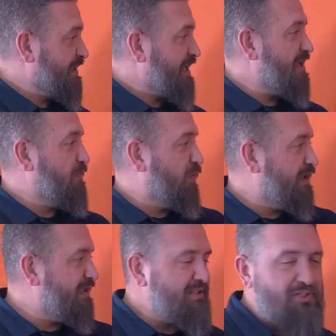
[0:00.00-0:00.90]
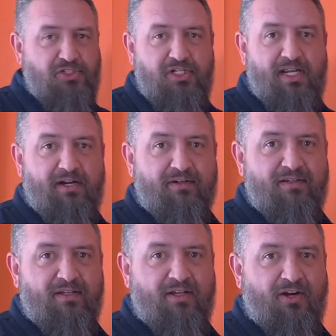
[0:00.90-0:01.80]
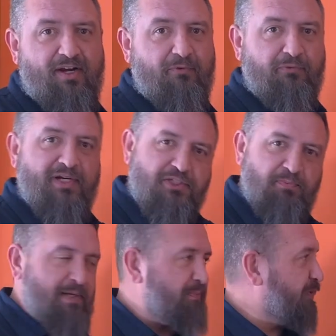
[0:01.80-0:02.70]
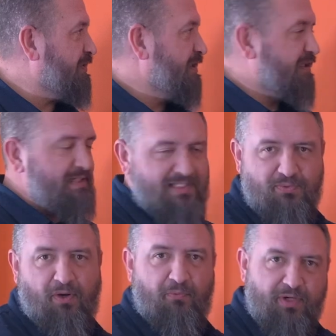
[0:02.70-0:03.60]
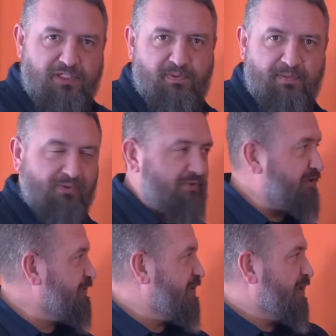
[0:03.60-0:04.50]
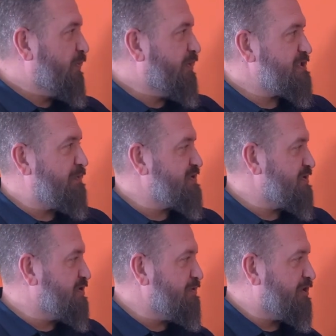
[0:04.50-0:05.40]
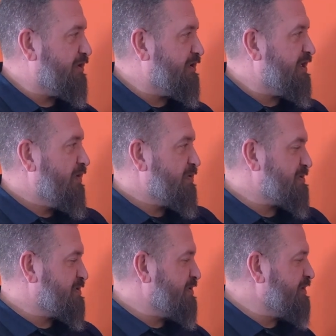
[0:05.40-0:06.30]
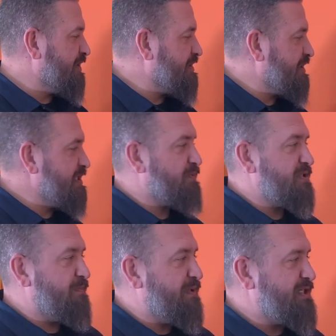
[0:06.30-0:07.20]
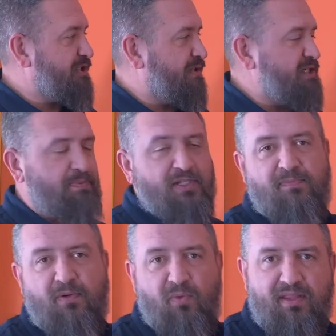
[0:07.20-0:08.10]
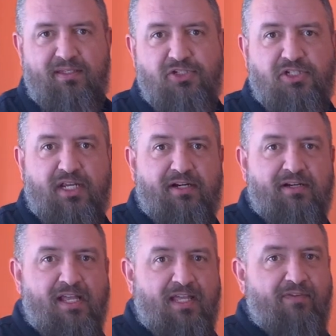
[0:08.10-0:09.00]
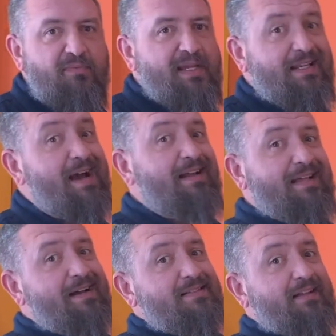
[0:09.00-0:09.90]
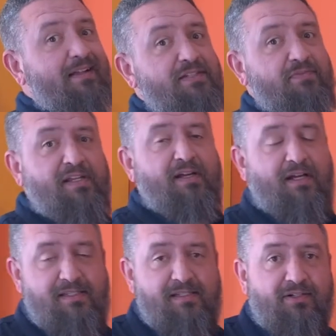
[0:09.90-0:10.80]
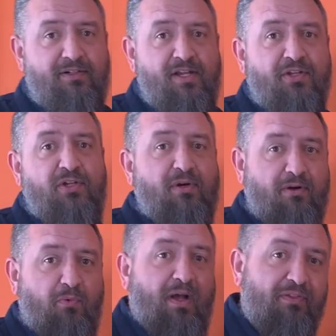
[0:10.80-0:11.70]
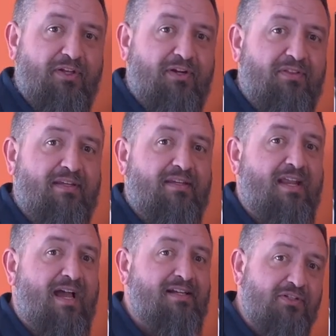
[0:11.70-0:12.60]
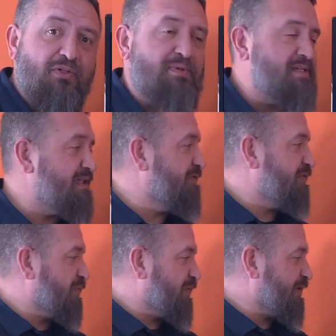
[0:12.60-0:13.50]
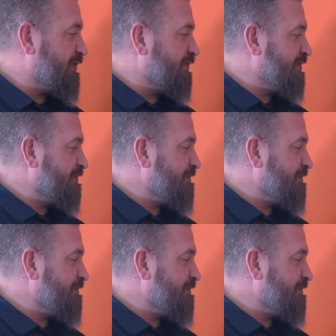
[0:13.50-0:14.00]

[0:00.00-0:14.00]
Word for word: and willing to share. All right, rich people, this is what rich people do. We're supposed to do good. We're supposed to do good deeds, supposed to be generous, supposed to be willing to share. And if you make $9,000 a year, you are wealthier than 92% of the world.